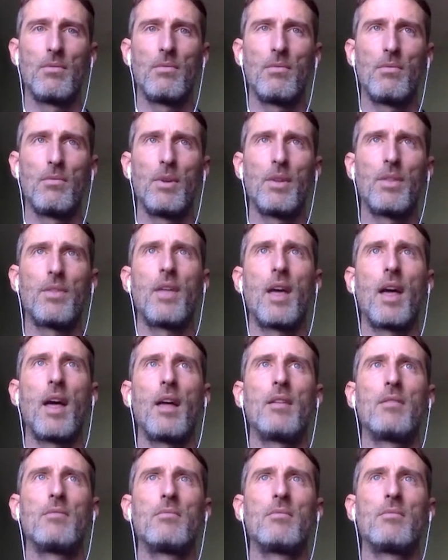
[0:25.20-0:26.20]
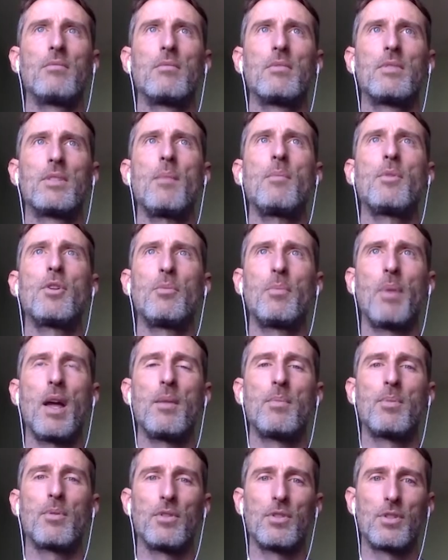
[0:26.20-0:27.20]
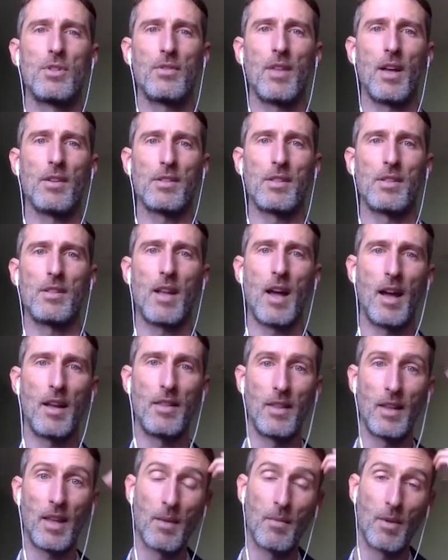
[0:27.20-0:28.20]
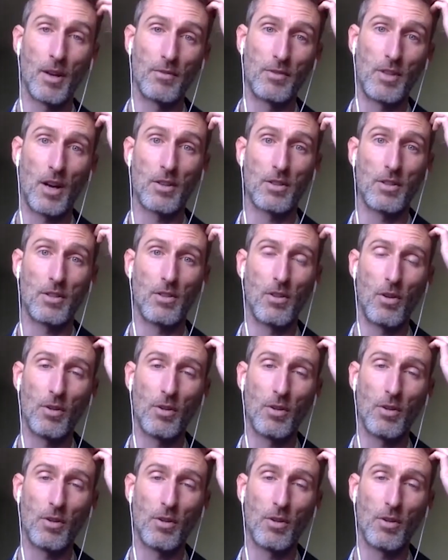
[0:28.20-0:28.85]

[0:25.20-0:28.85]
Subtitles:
with that seminal paper in 2009 that came out of Dr.